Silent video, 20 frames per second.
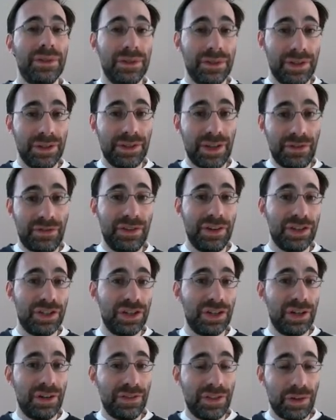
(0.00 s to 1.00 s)
the
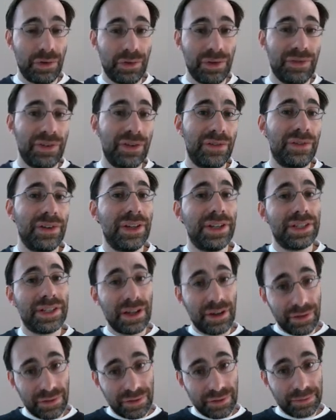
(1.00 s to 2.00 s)
definition of the derivative
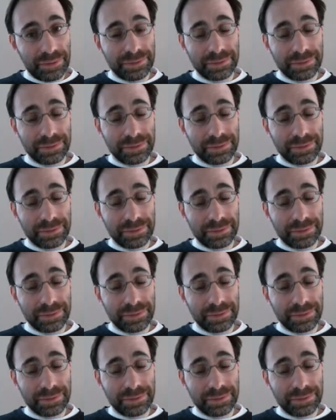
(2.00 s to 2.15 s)
itself.